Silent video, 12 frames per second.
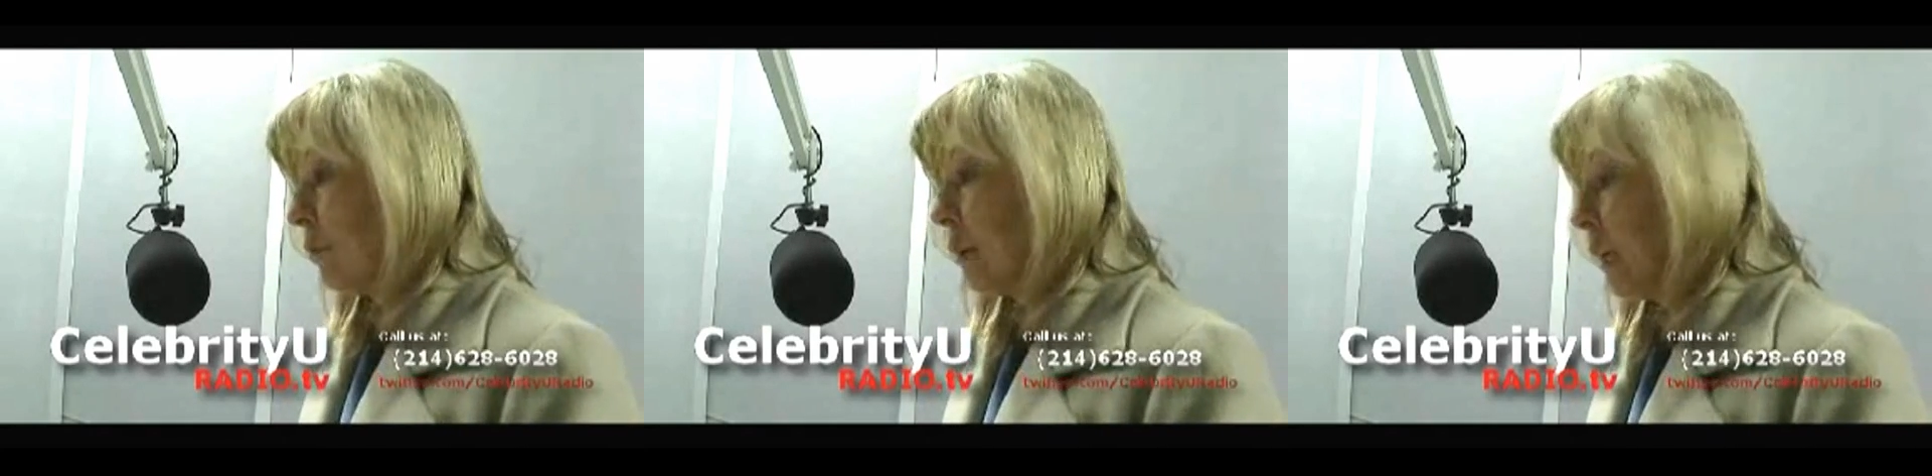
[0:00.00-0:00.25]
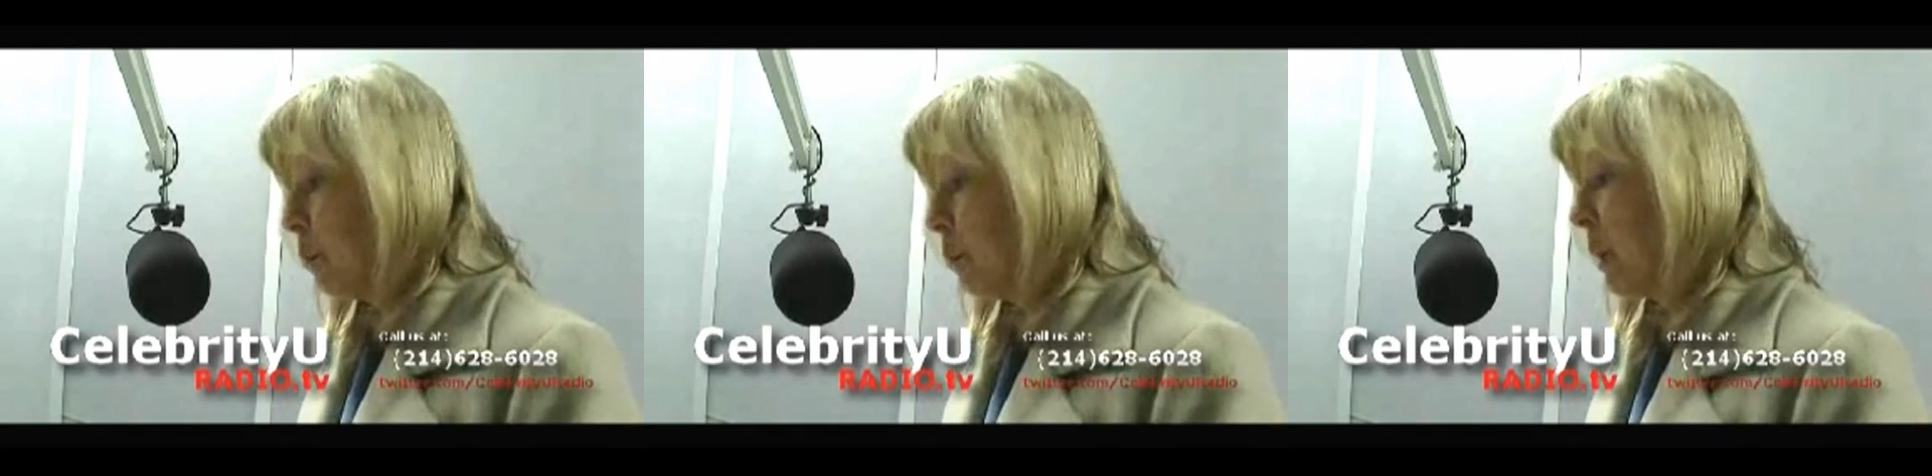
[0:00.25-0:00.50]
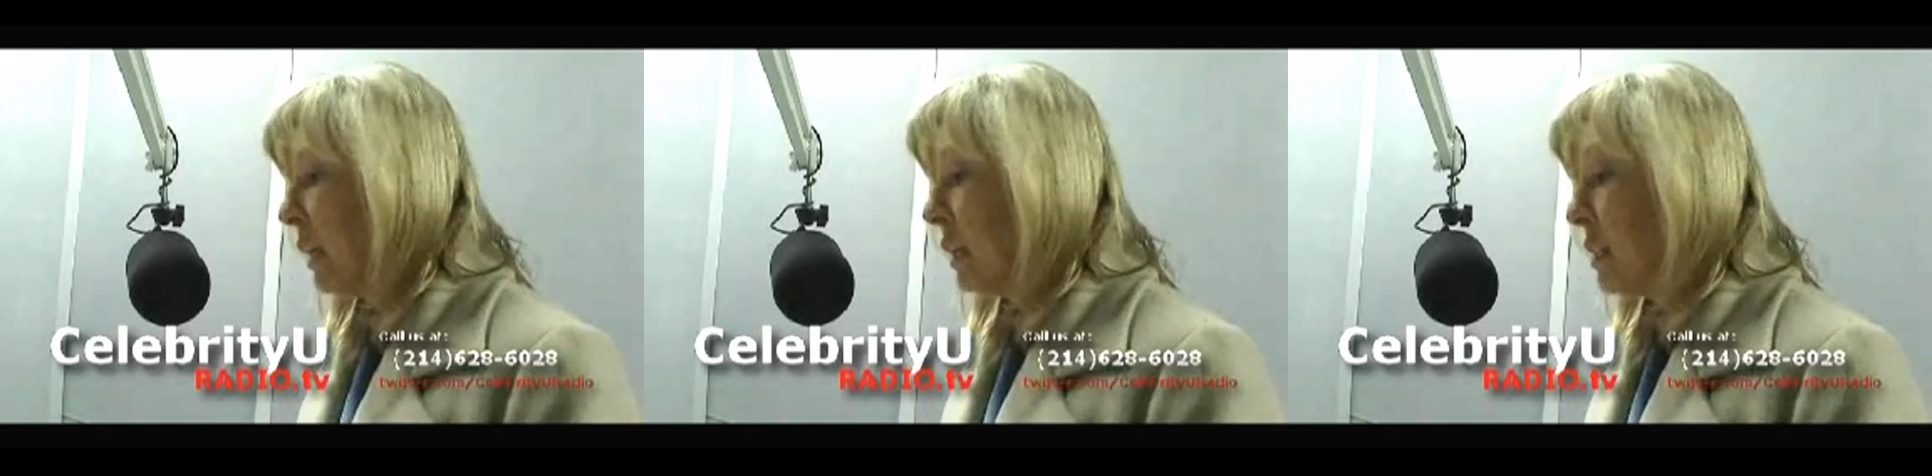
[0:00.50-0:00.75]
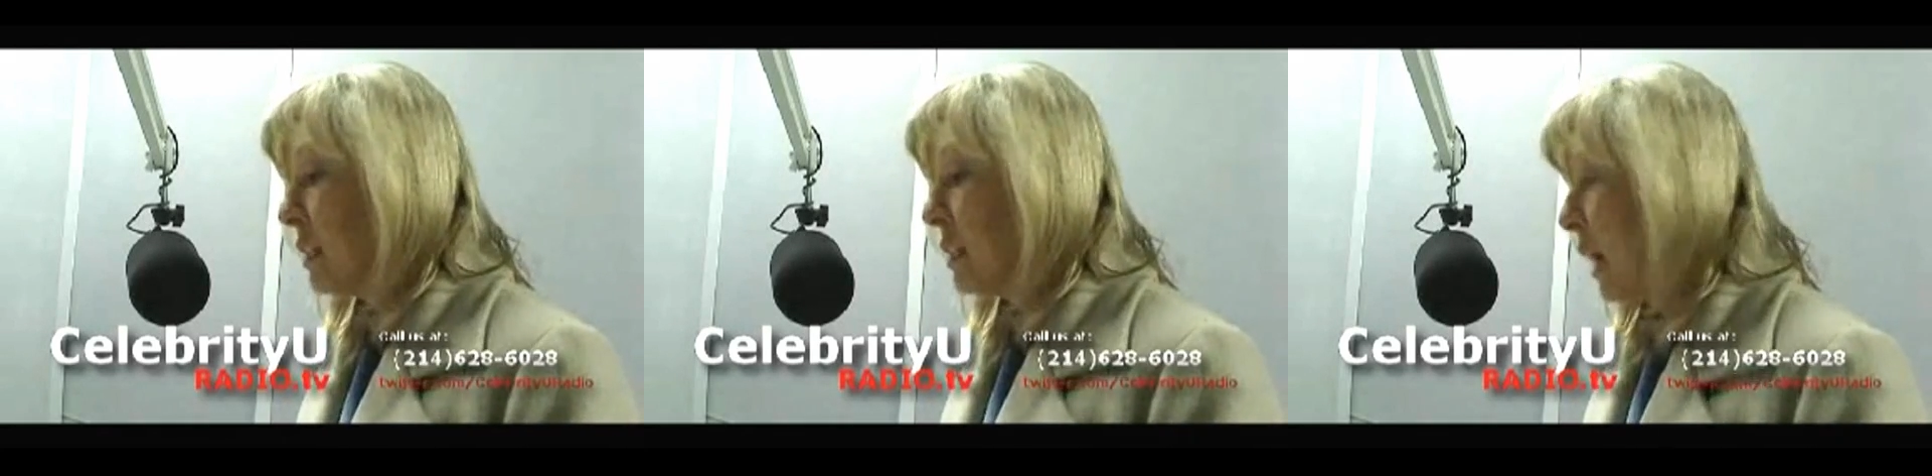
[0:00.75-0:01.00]
If
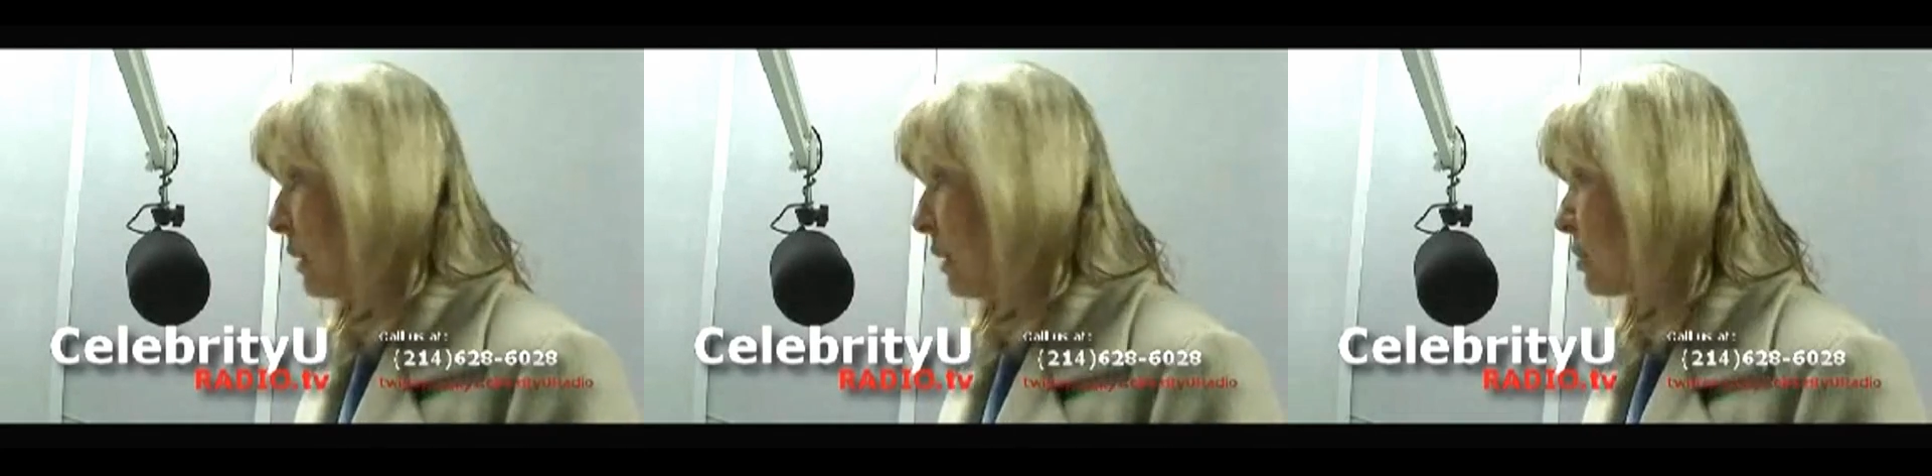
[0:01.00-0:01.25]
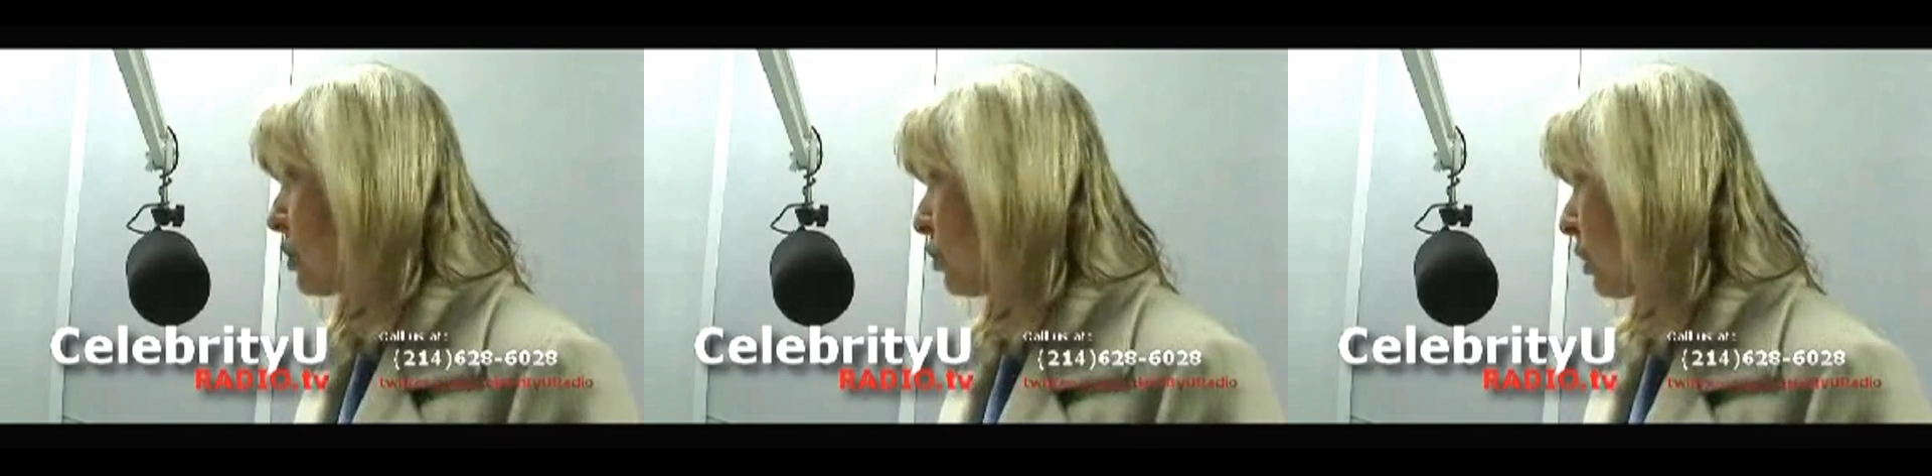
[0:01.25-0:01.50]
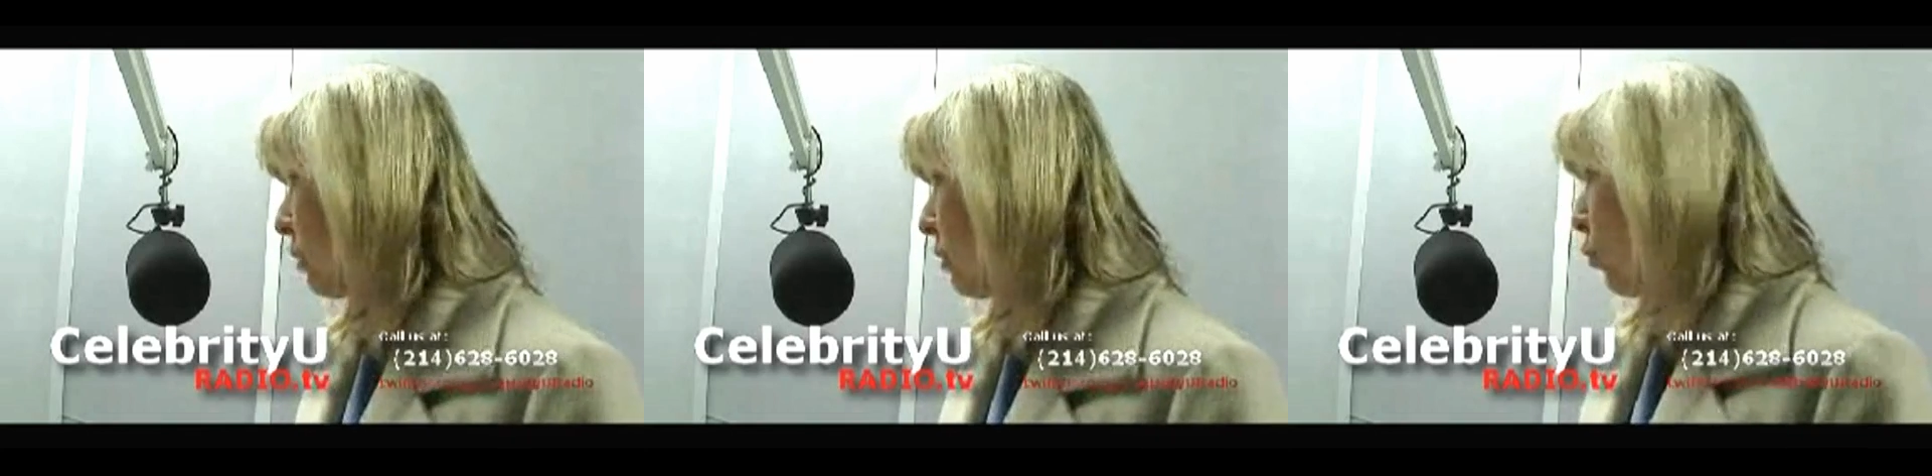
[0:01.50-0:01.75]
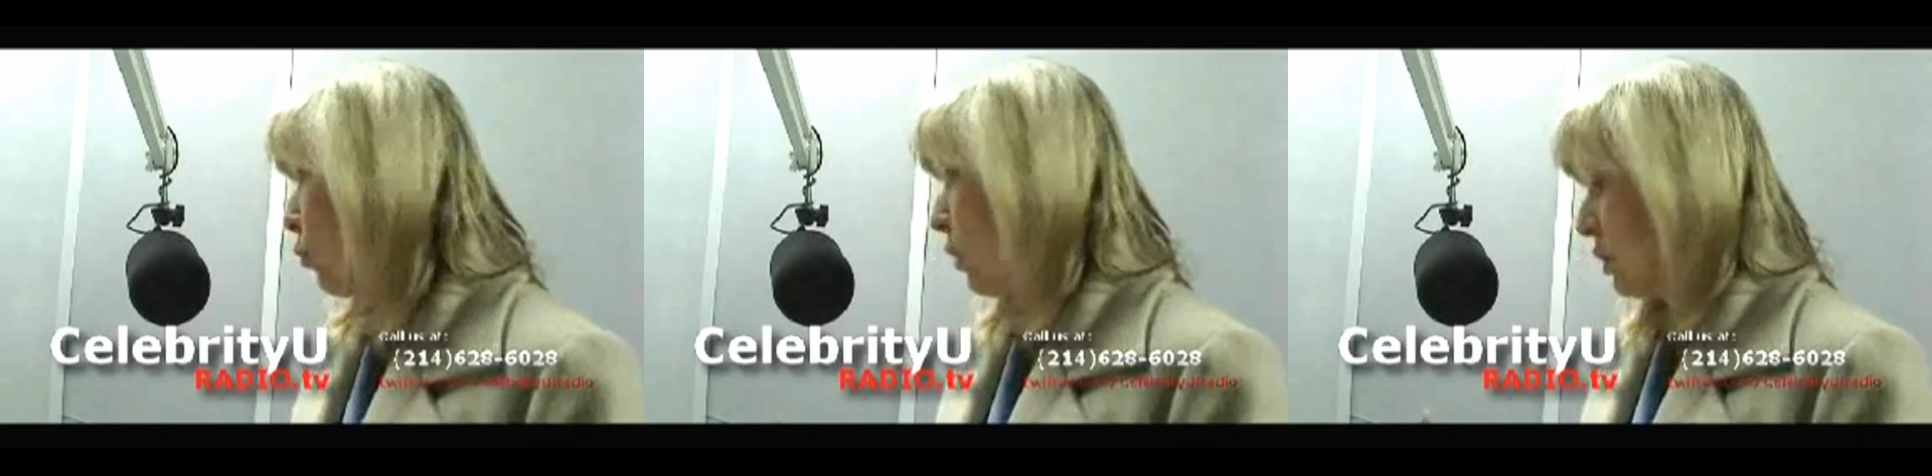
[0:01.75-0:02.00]
anybody in Dallas is
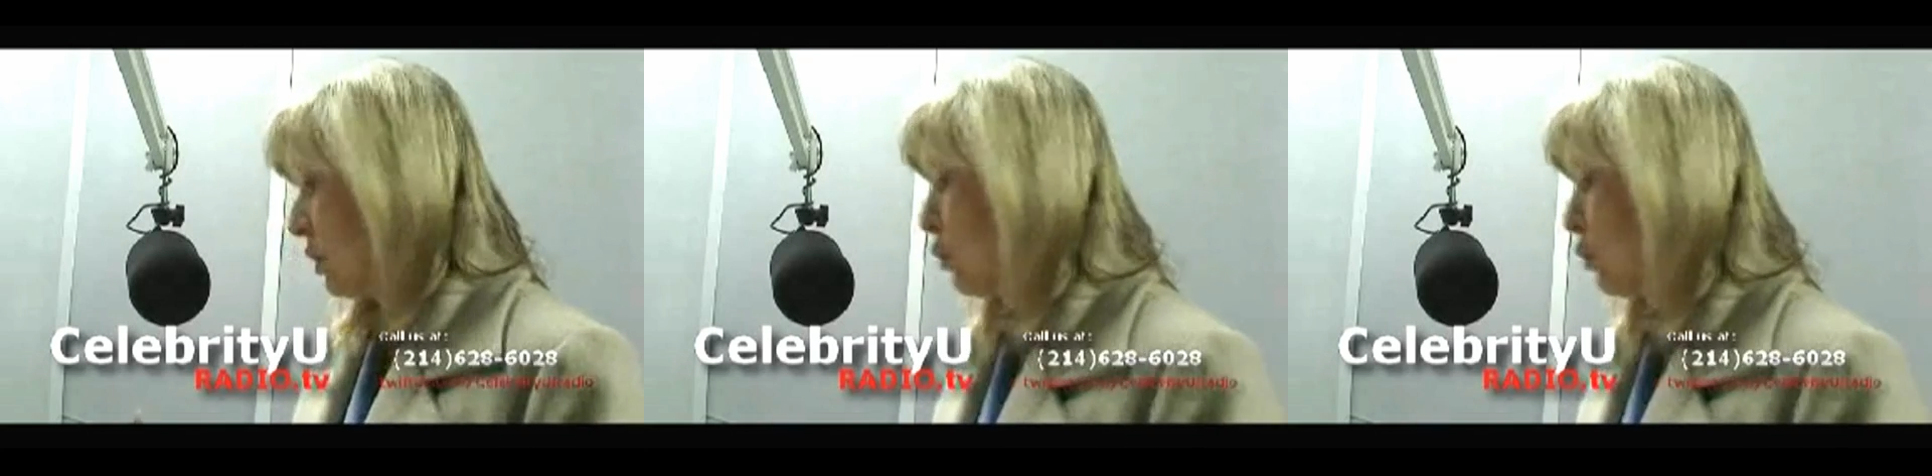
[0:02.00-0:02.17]
looking for a